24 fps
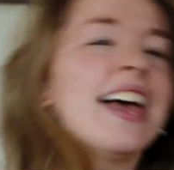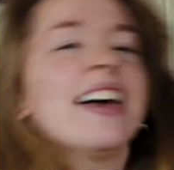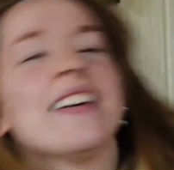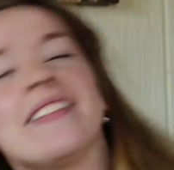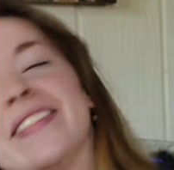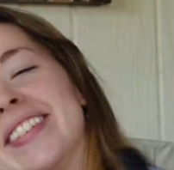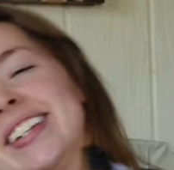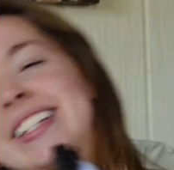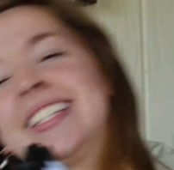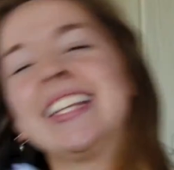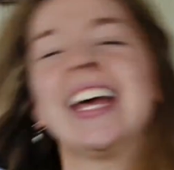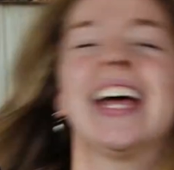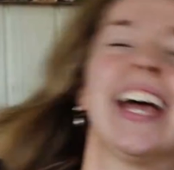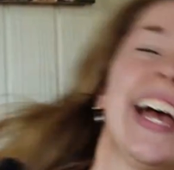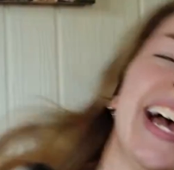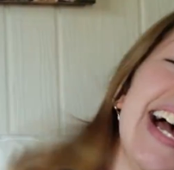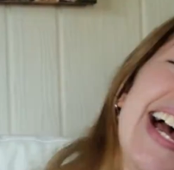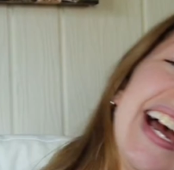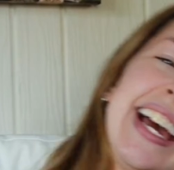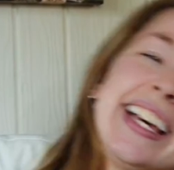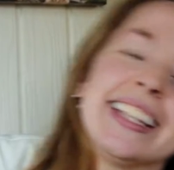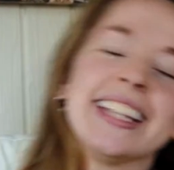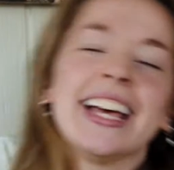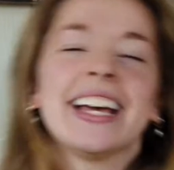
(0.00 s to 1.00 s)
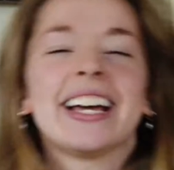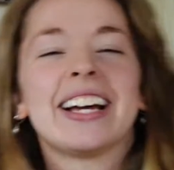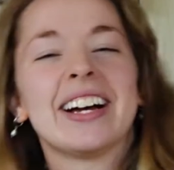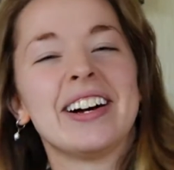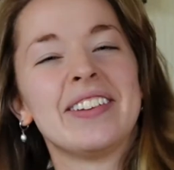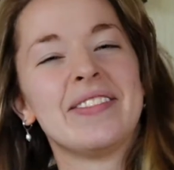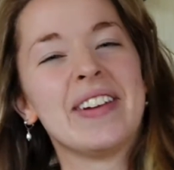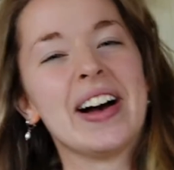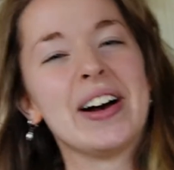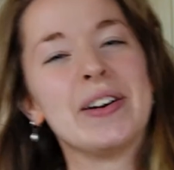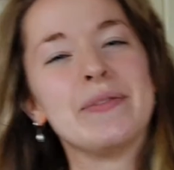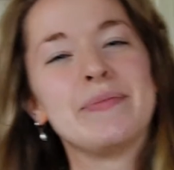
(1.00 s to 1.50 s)
every day, like
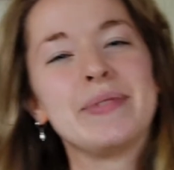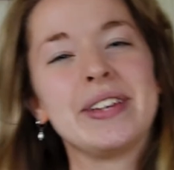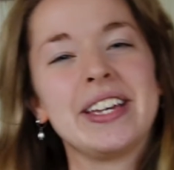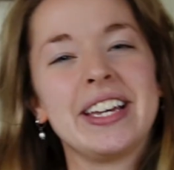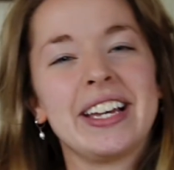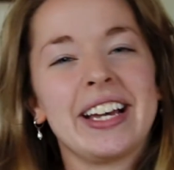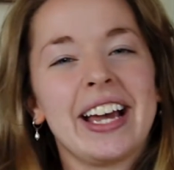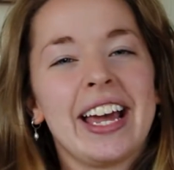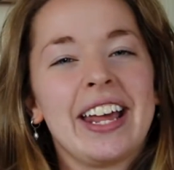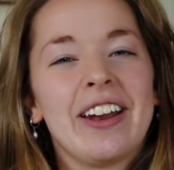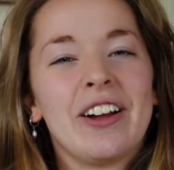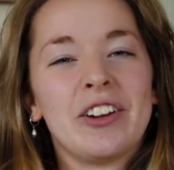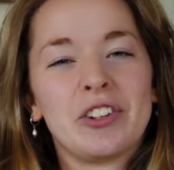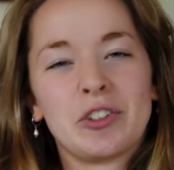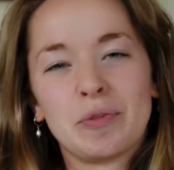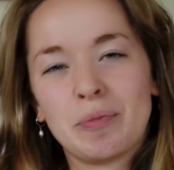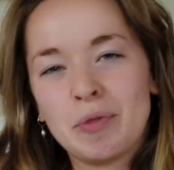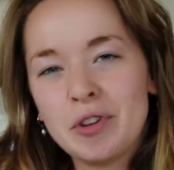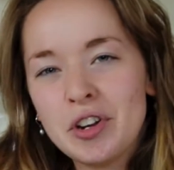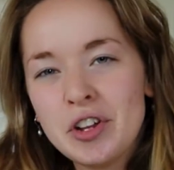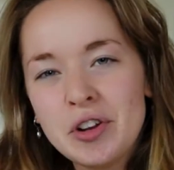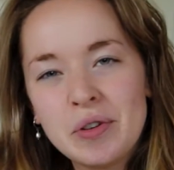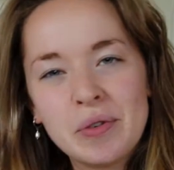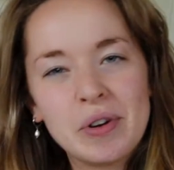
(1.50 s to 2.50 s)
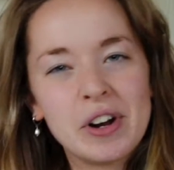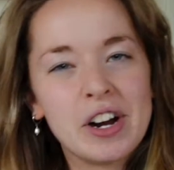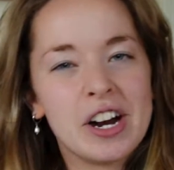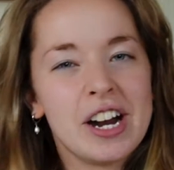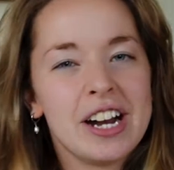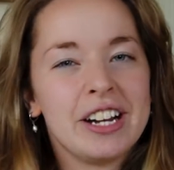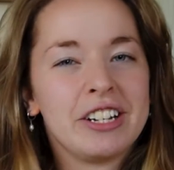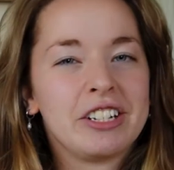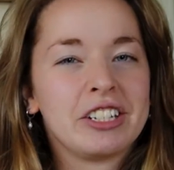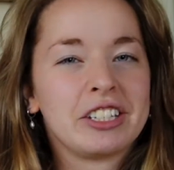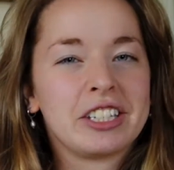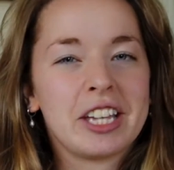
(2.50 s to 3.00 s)
about being an entrepreneur
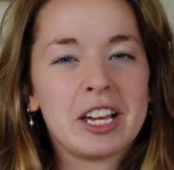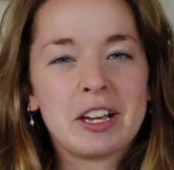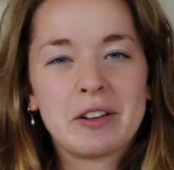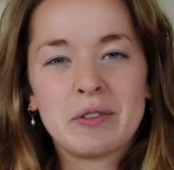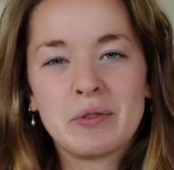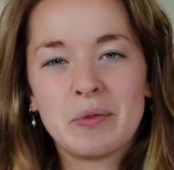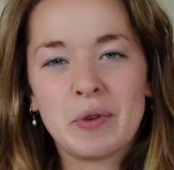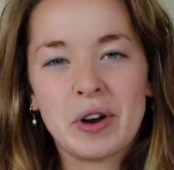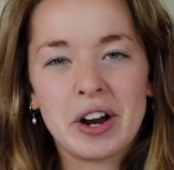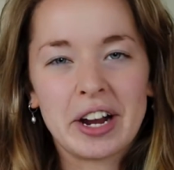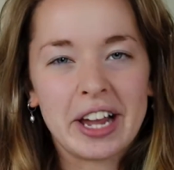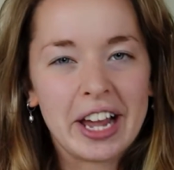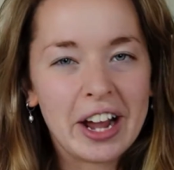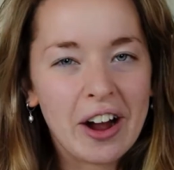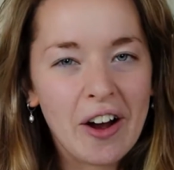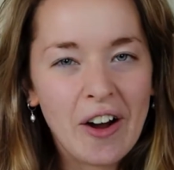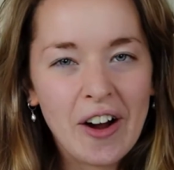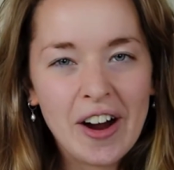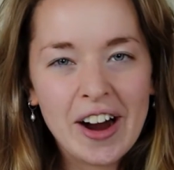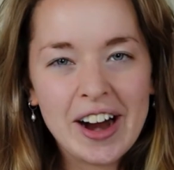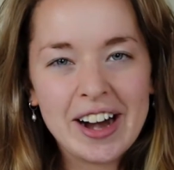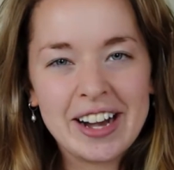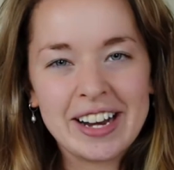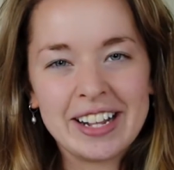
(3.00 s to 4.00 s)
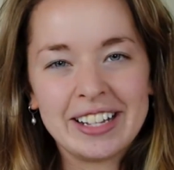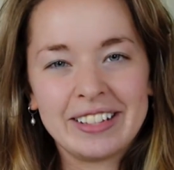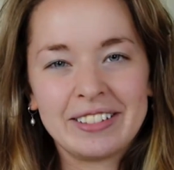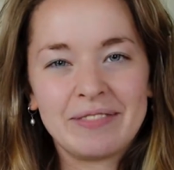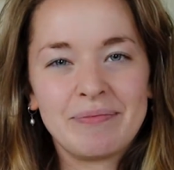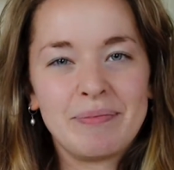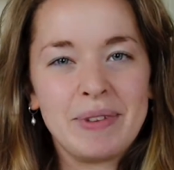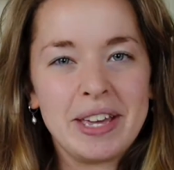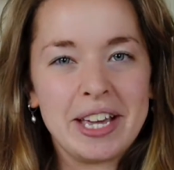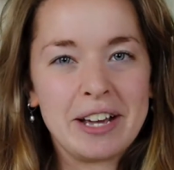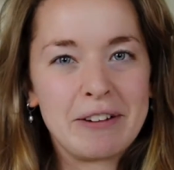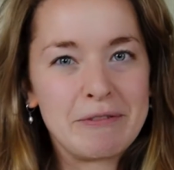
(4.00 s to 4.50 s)
and just like working hard
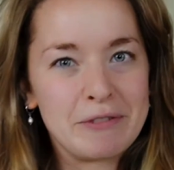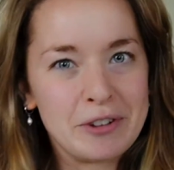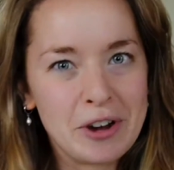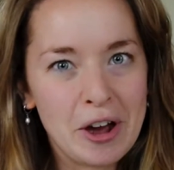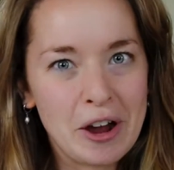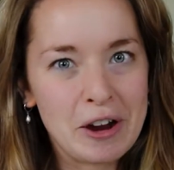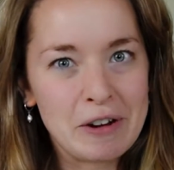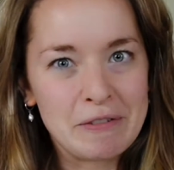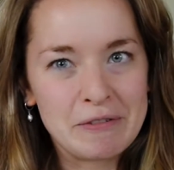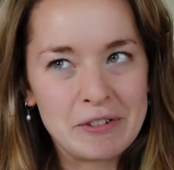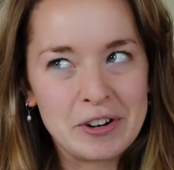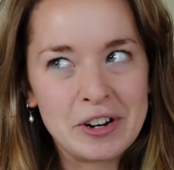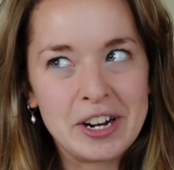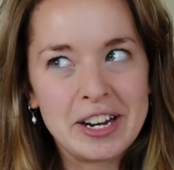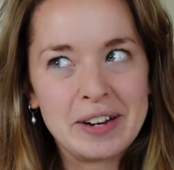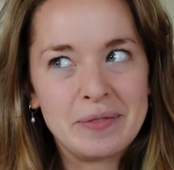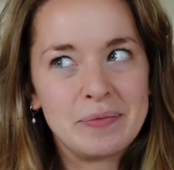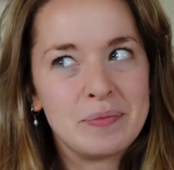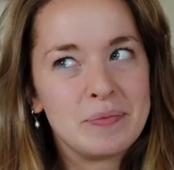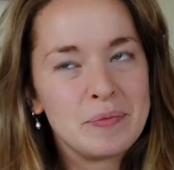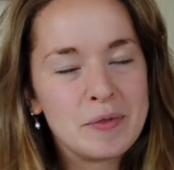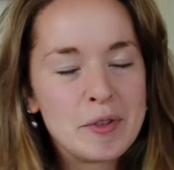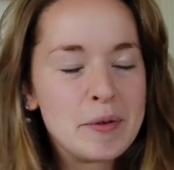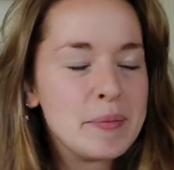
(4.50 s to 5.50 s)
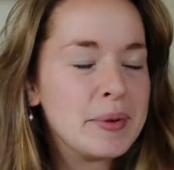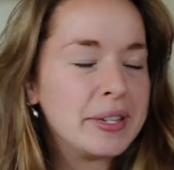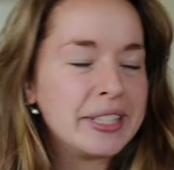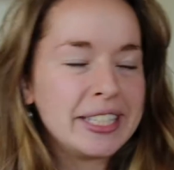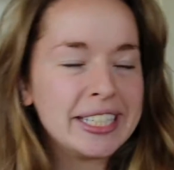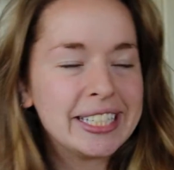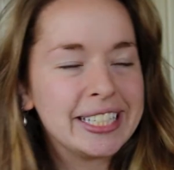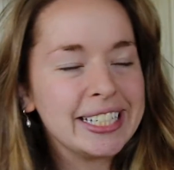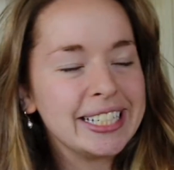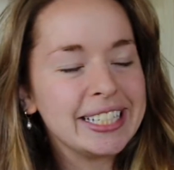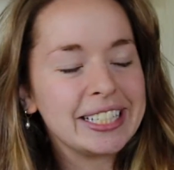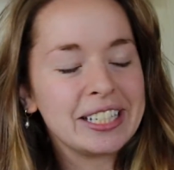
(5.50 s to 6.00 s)
and being a photographer in the
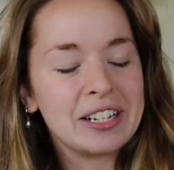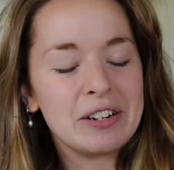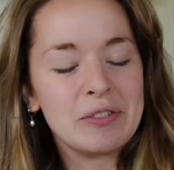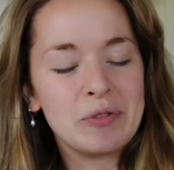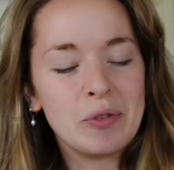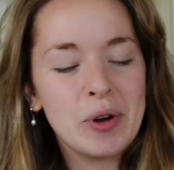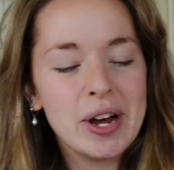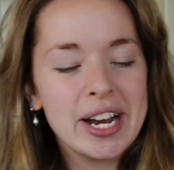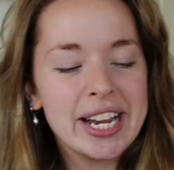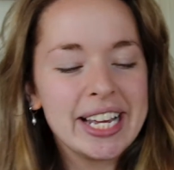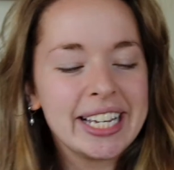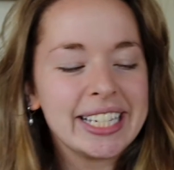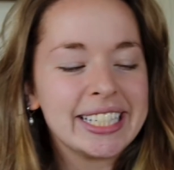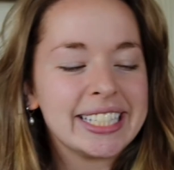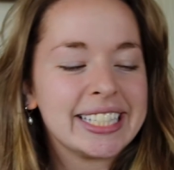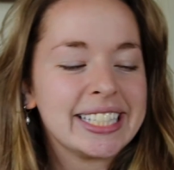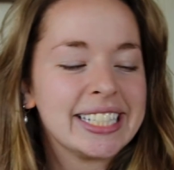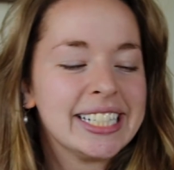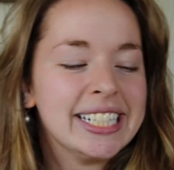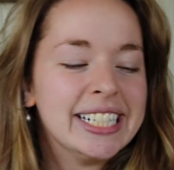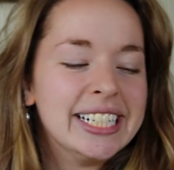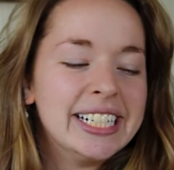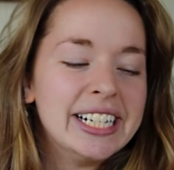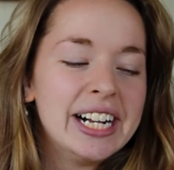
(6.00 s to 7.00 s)
busy season of weddings.